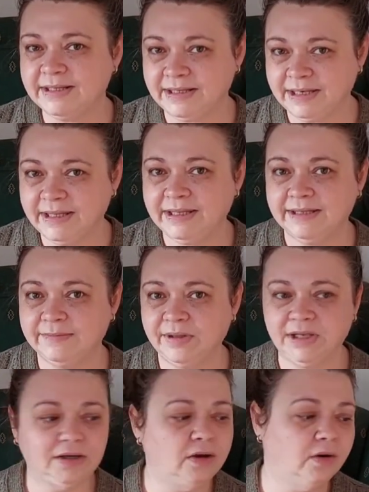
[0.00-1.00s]
a little
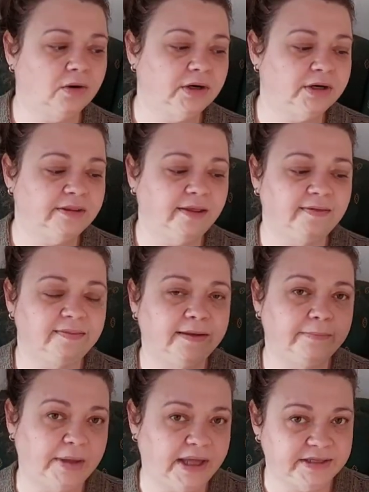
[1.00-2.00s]
bit longer than
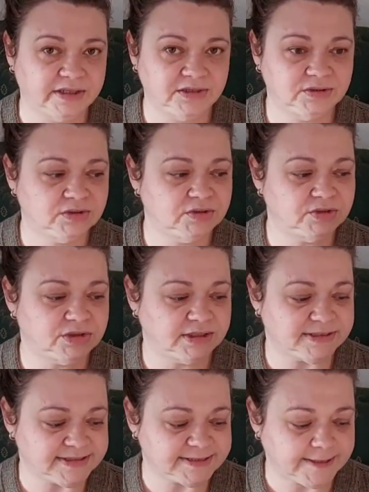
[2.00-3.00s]
the pattern
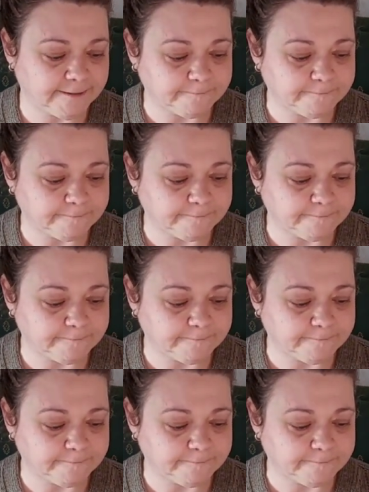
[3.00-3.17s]
suggests.